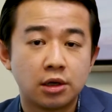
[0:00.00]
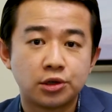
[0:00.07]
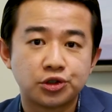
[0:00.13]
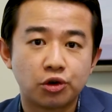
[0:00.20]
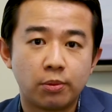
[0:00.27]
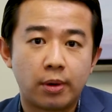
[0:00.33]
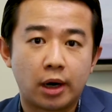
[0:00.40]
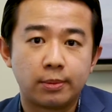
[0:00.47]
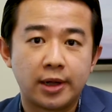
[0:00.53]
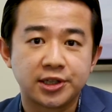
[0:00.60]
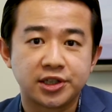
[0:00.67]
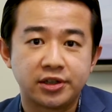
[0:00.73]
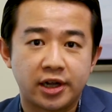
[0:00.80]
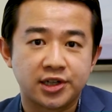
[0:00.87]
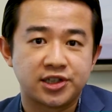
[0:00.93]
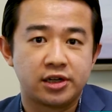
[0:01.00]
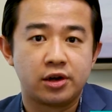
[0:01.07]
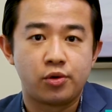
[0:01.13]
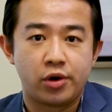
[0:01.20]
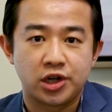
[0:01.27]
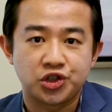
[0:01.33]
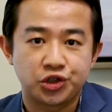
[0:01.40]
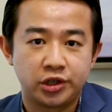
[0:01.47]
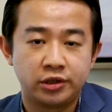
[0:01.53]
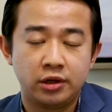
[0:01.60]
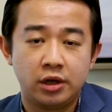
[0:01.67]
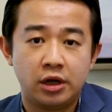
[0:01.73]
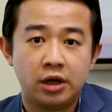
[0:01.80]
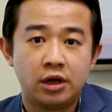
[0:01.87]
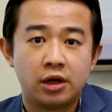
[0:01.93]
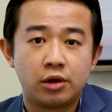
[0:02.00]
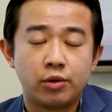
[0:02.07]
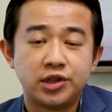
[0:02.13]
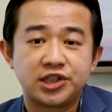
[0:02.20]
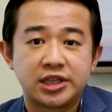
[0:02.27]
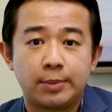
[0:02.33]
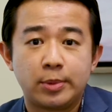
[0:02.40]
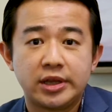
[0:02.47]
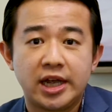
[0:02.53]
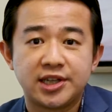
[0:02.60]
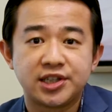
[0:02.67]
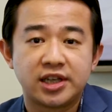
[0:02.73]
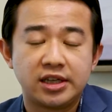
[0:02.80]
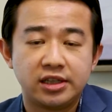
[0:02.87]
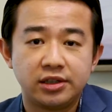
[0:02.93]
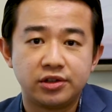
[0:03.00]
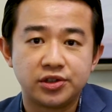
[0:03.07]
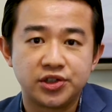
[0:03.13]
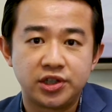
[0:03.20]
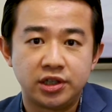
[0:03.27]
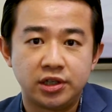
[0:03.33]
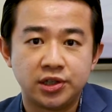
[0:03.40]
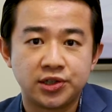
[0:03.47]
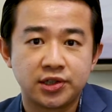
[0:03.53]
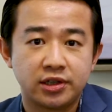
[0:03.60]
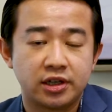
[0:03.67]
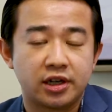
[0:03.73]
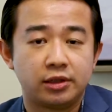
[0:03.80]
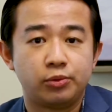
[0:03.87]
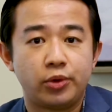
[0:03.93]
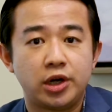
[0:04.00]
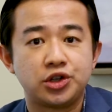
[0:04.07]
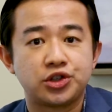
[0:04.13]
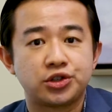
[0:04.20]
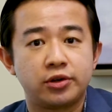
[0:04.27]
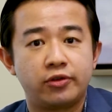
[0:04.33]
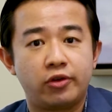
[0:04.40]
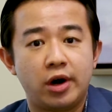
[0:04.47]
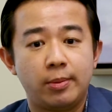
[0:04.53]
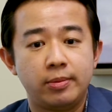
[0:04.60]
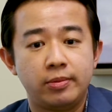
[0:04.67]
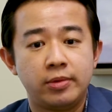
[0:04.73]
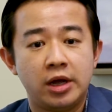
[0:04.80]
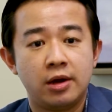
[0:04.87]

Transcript: So Barb, that's an excellent question. When someone has kidney disease, it can range from